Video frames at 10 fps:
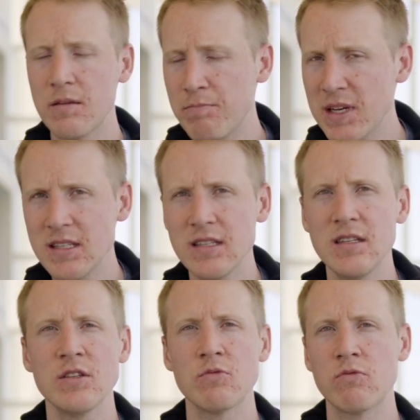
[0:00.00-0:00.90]

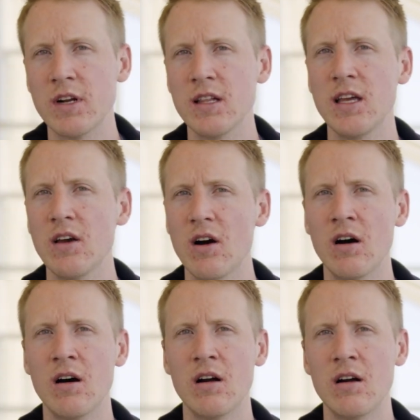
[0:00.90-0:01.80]
Businesses really
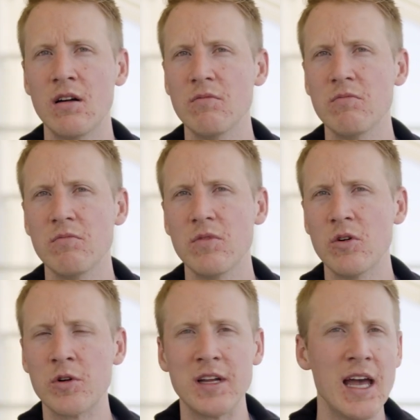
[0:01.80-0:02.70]
are
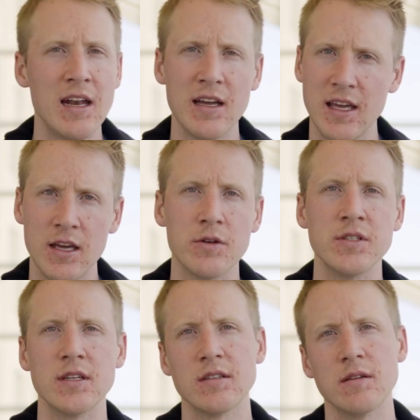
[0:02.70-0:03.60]
organic
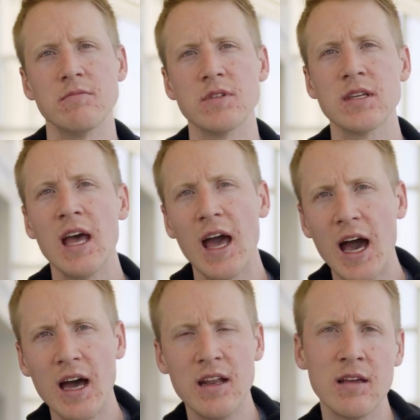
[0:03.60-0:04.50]
ecosystems,
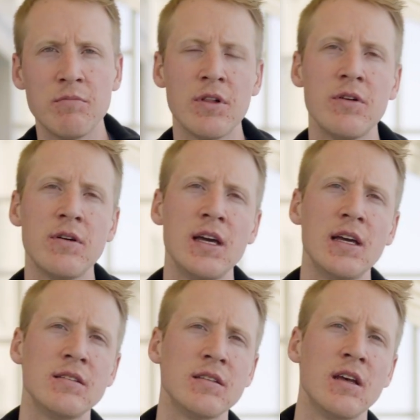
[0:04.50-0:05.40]
adding
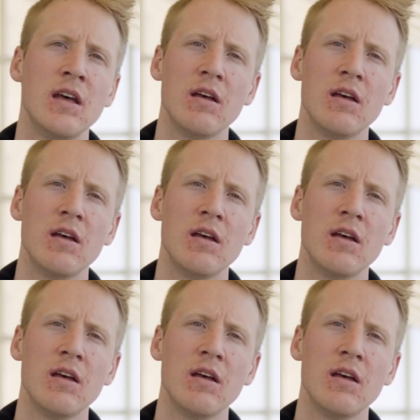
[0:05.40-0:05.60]
employees,